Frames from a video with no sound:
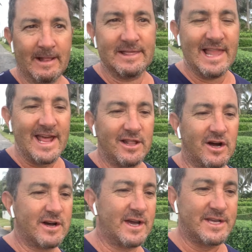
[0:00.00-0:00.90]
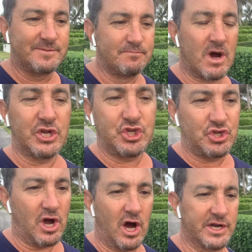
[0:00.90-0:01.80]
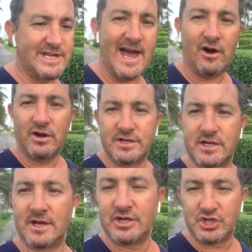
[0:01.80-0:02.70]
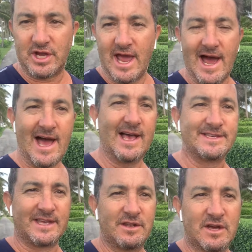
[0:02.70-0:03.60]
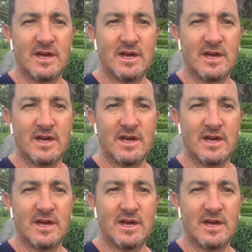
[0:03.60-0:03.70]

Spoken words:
Leylah, as much talent as she has and